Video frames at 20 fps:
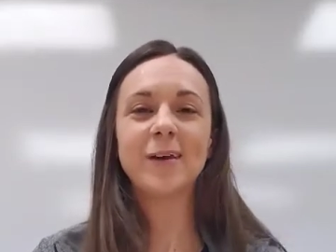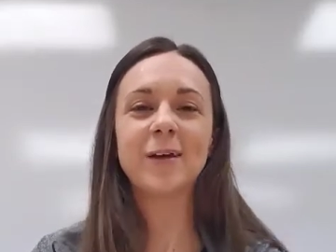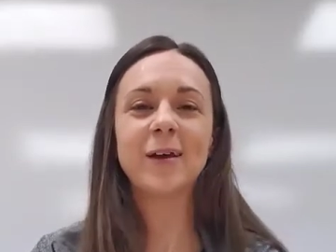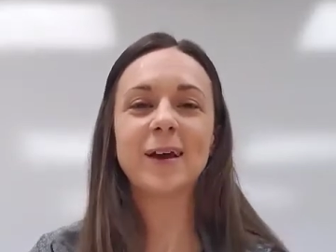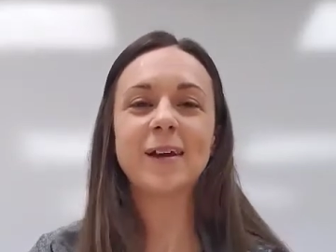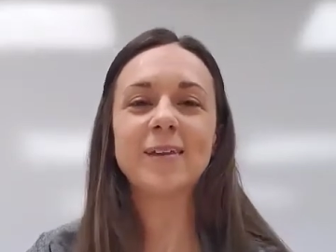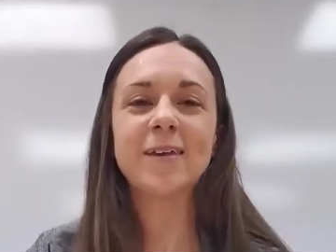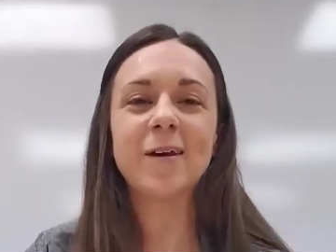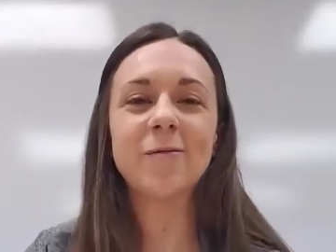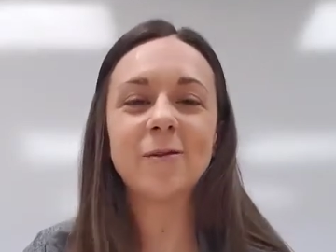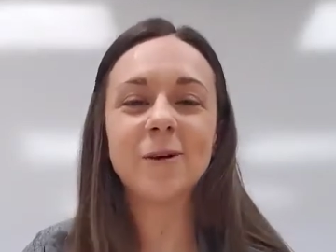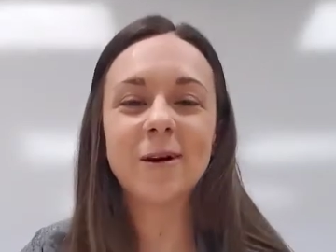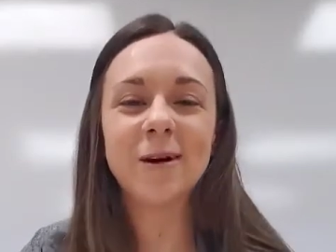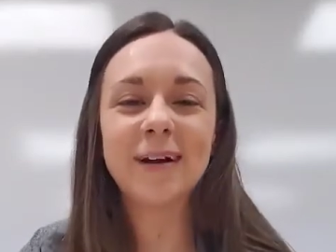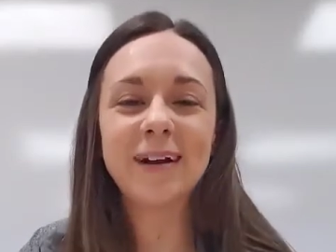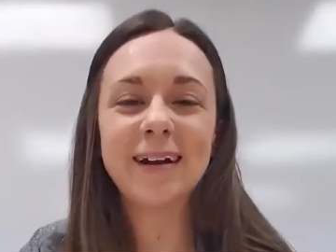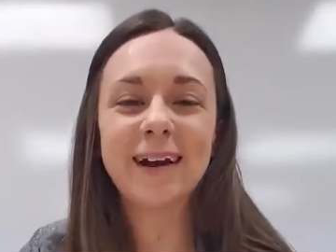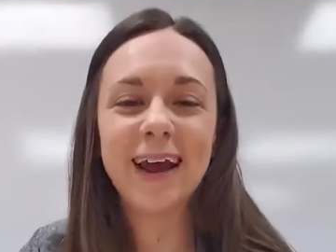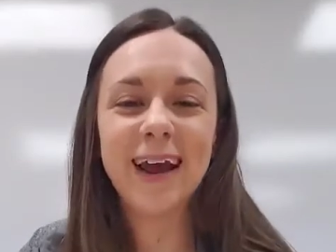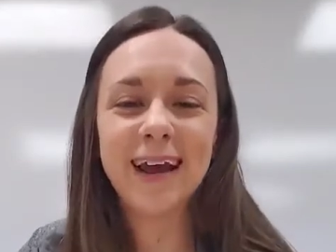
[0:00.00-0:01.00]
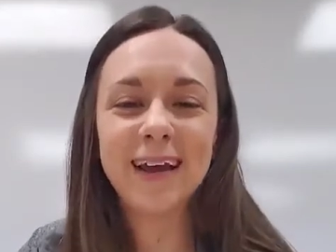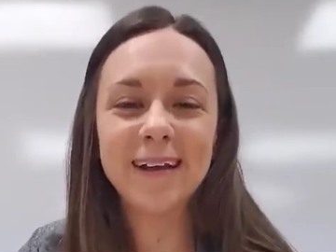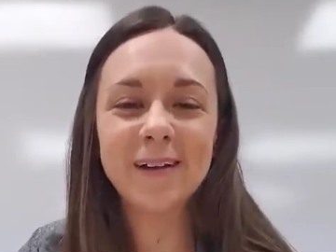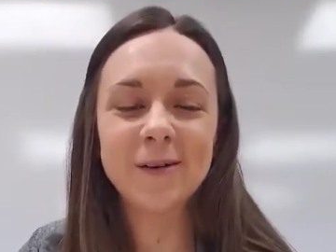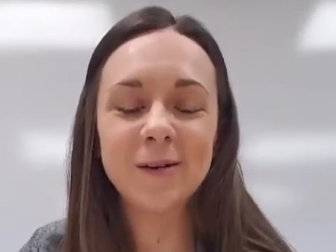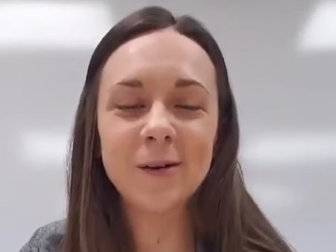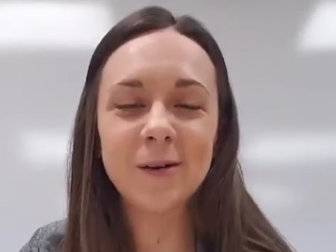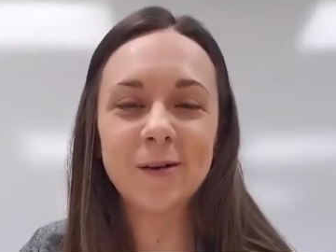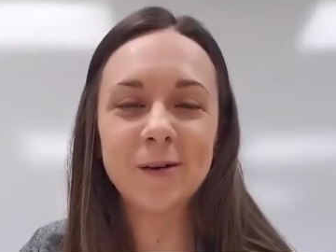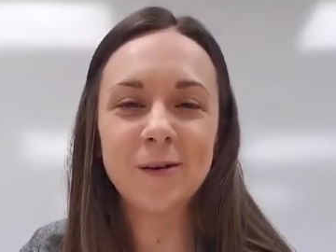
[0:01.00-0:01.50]
You guys have a great
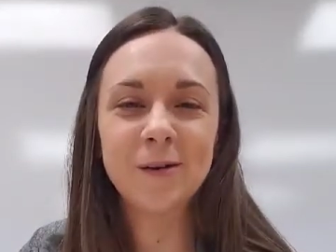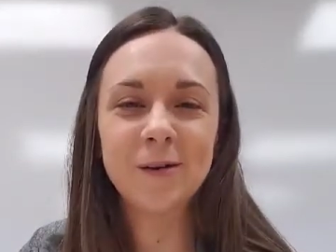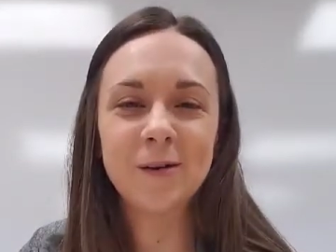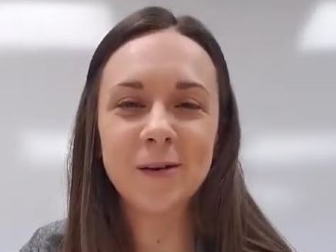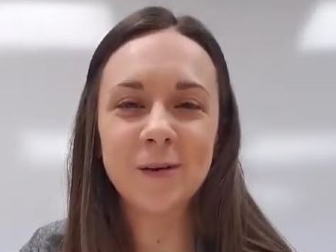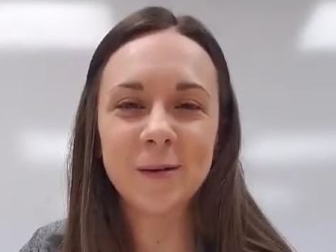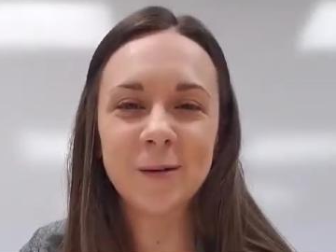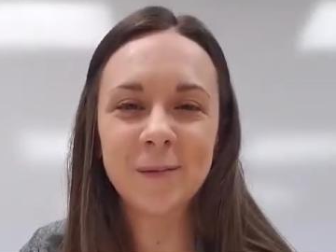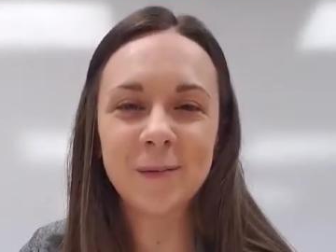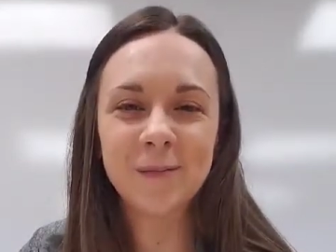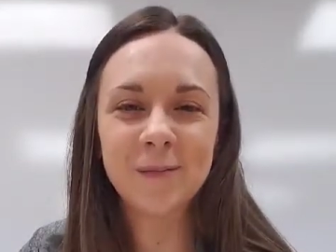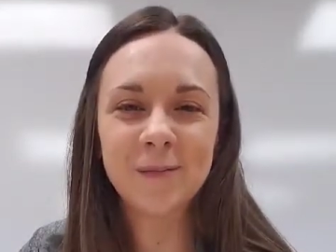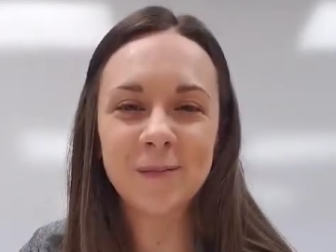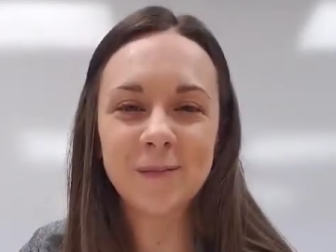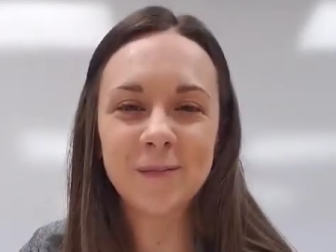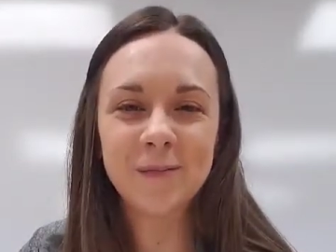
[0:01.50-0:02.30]
day. Talk to you soon.